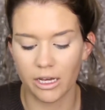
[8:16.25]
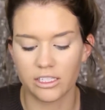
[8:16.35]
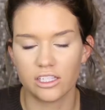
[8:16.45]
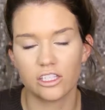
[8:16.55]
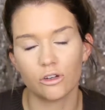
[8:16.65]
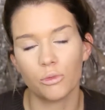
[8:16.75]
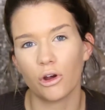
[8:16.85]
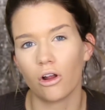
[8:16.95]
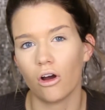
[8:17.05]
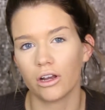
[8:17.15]
I'd still
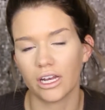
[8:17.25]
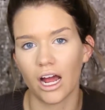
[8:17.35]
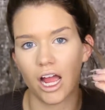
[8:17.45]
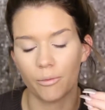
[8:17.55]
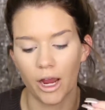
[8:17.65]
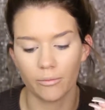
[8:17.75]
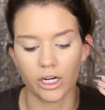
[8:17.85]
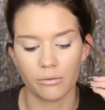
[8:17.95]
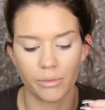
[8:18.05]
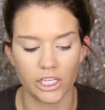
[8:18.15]
put on an eye primer
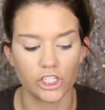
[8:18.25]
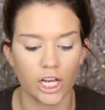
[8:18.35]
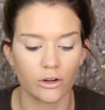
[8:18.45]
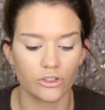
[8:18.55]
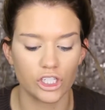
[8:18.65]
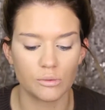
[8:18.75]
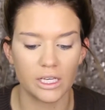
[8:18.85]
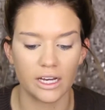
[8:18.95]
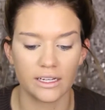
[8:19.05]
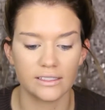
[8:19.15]
and a base shadow, just
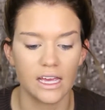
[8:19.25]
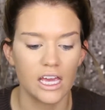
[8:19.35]
because